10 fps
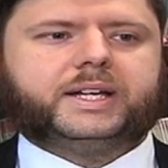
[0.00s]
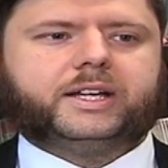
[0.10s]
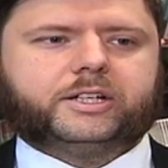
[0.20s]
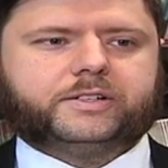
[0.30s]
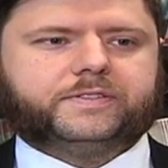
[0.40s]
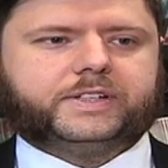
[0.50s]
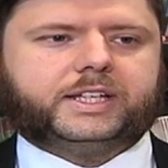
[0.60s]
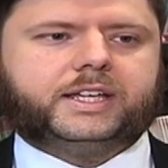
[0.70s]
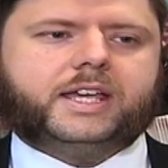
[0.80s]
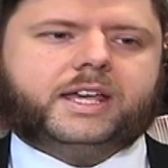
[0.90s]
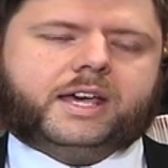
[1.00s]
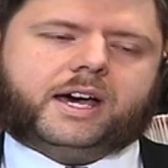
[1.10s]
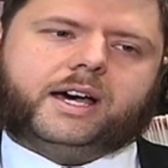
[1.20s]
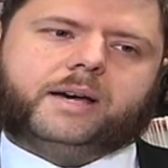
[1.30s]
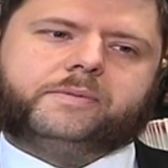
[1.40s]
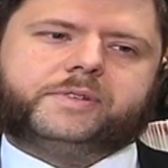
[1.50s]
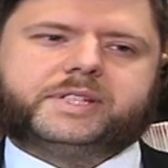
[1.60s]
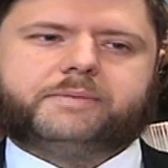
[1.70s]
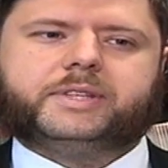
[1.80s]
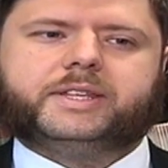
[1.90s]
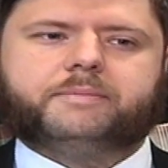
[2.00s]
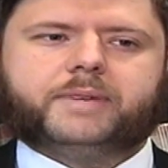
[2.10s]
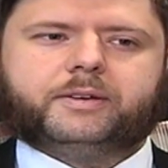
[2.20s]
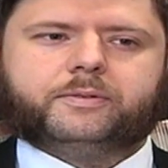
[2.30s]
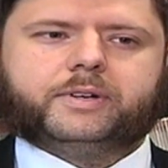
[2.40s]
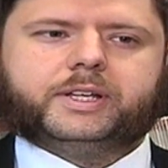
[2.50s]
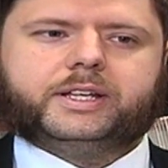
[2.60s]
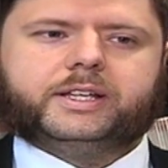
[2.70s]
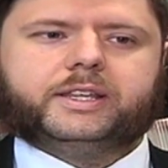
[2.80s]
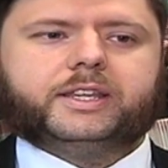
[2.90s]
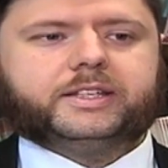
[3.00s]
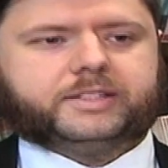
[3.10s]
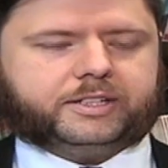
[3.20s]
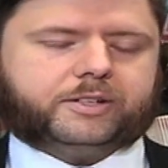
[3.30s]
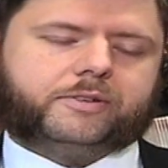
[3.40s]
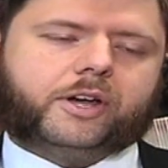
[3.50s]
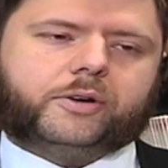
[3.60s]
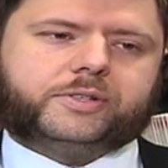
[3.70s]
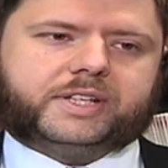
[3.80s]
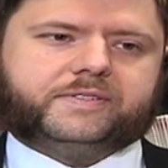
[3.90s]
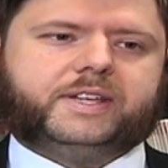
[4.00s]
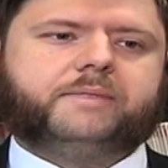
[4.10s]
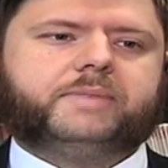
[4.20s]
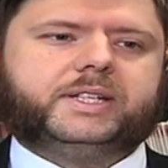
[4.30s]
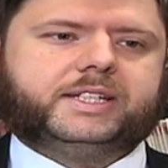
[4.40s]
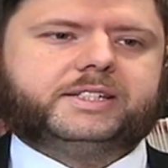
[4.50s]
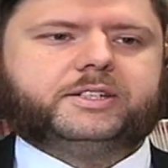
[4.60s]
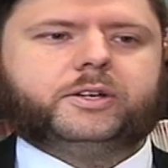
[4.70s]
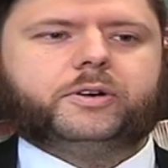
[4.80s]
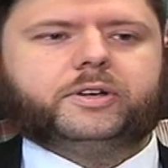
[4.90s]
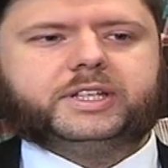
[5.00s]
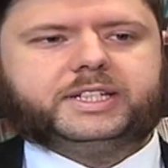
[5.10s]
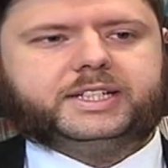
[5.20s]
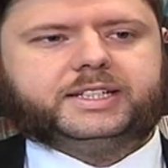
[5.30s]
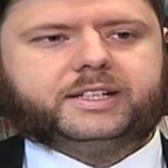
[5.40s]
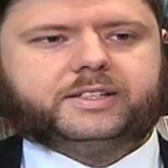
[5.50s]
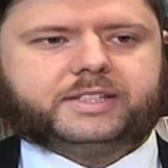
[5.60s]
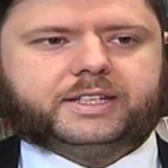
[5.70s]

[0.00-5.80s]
biography um, for someone that might want to, that you know, knows of him but doesn't know all the details.